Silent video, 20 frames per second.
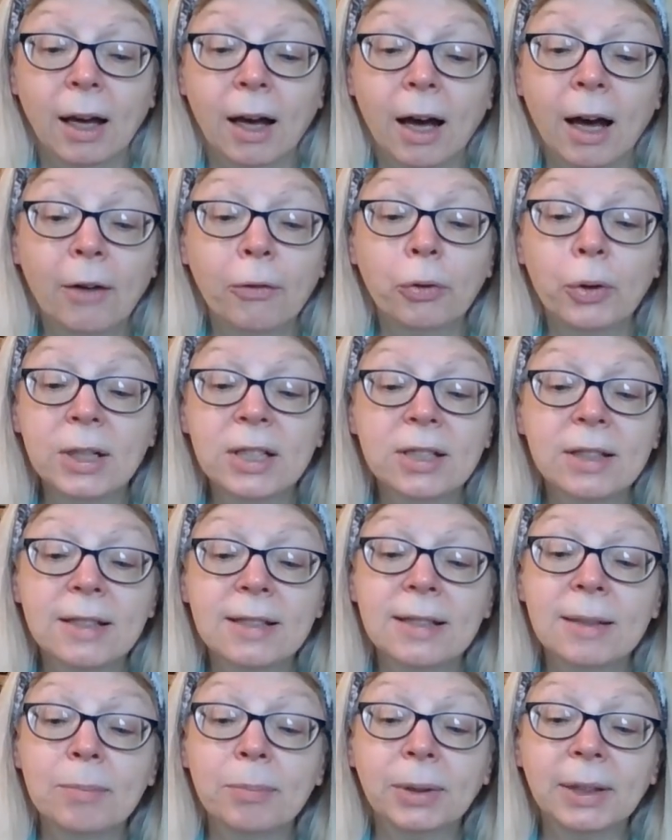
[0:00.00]
of which the
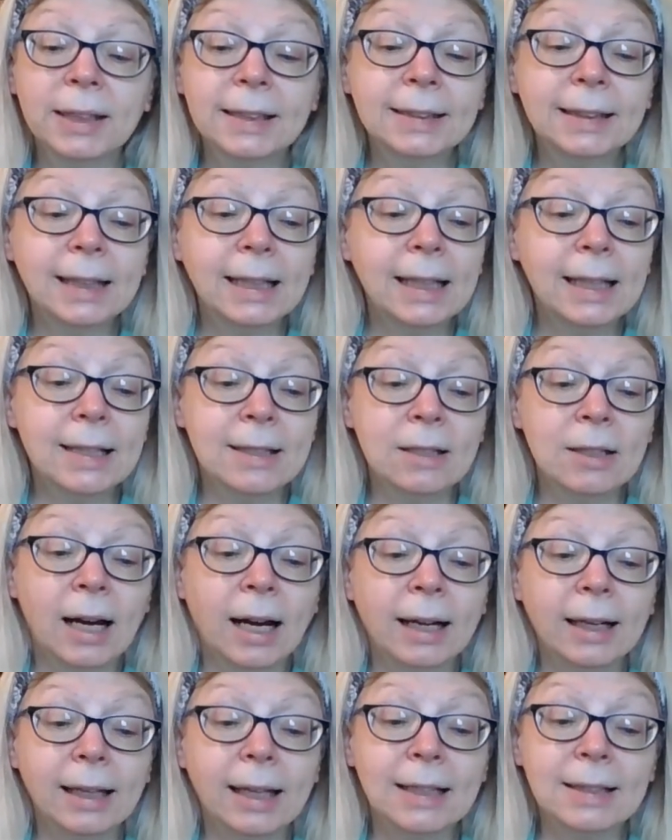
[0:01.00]
simplicity is
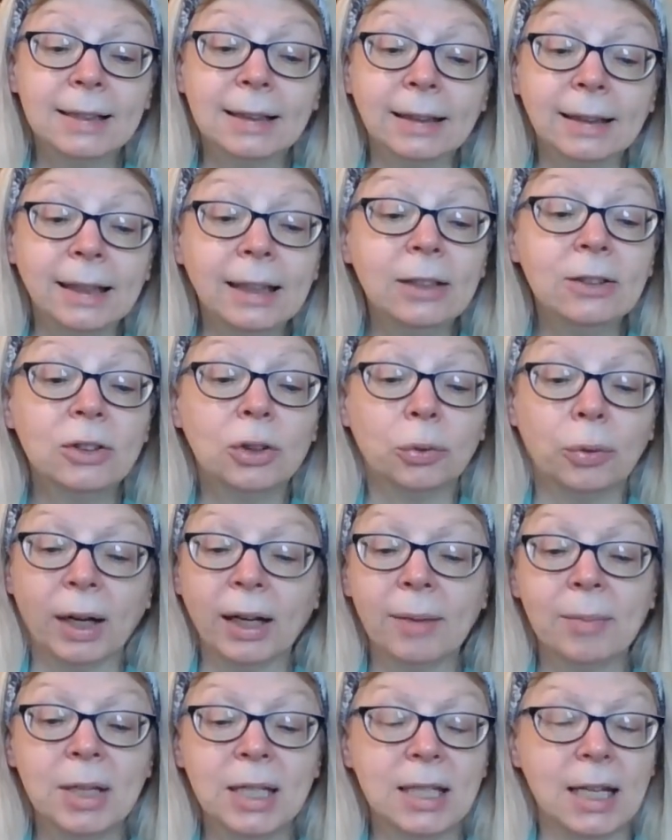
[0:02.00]
not its least
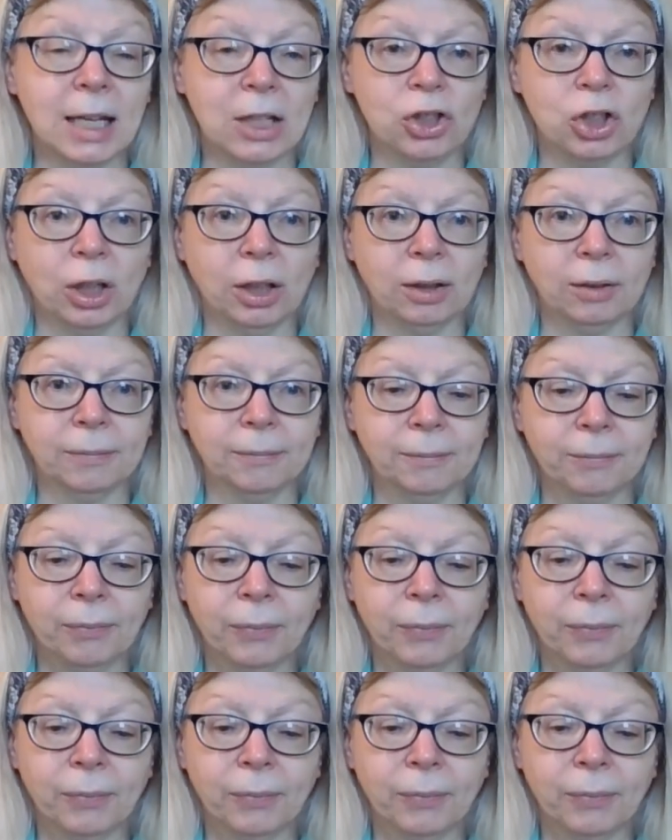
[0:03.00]
recommendation.